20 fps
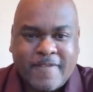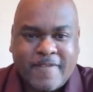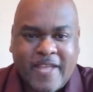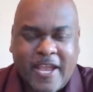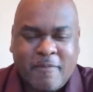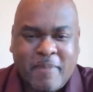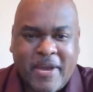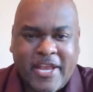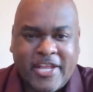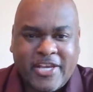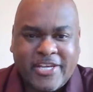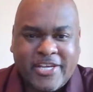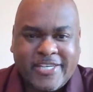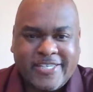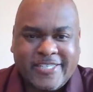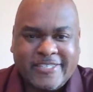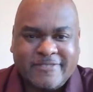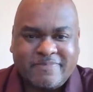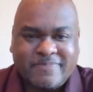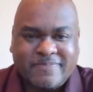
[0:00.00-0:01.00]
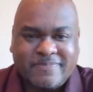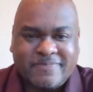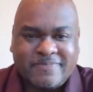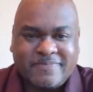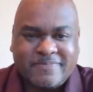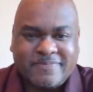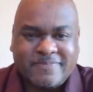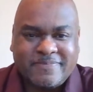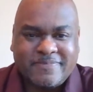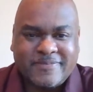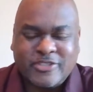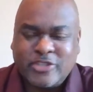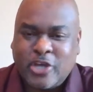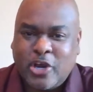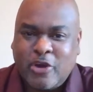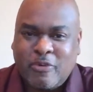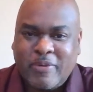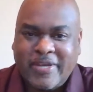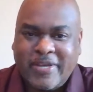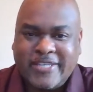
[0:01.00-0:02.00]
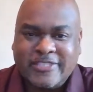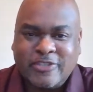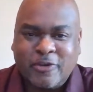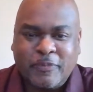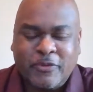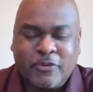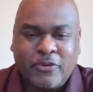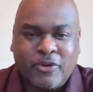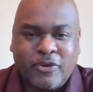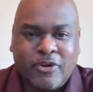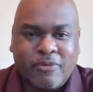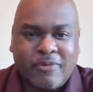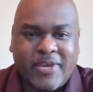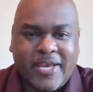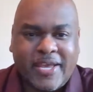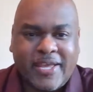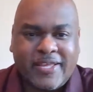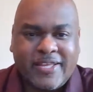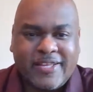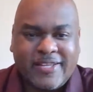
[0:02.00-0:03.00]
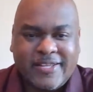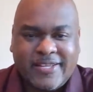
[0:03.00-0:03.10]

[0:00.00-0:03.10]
Everybody good? As always, hope you're doing okay.